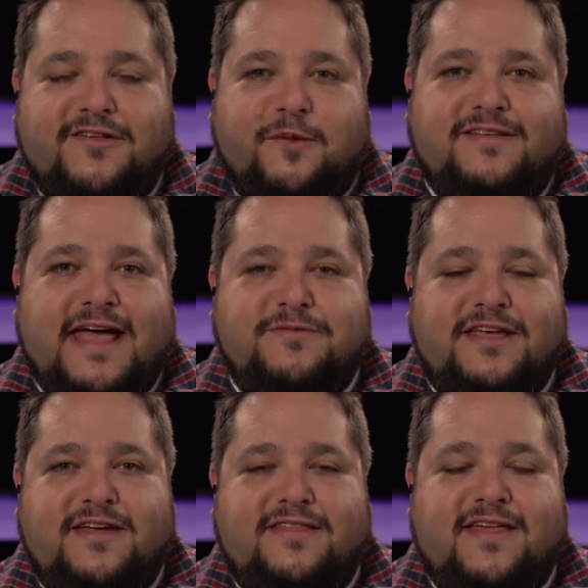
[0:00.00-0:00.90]
Double Tap
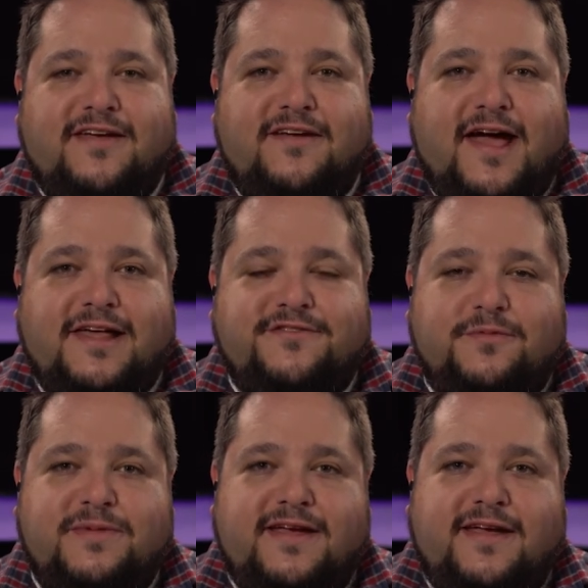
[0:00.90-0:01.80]
TV. Thank you guys for
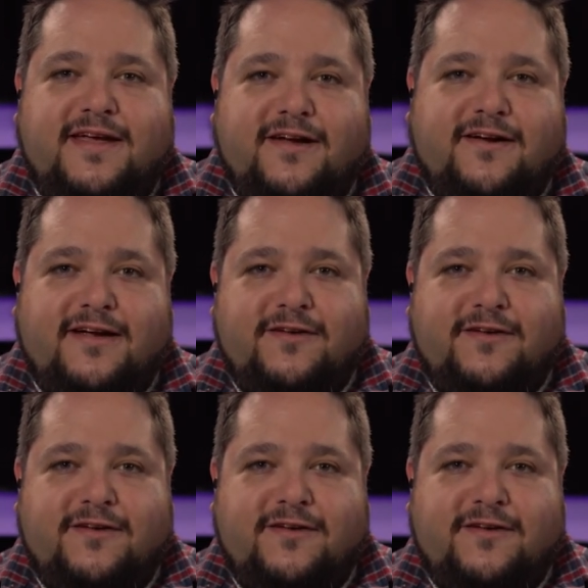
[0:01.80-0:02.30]
being here.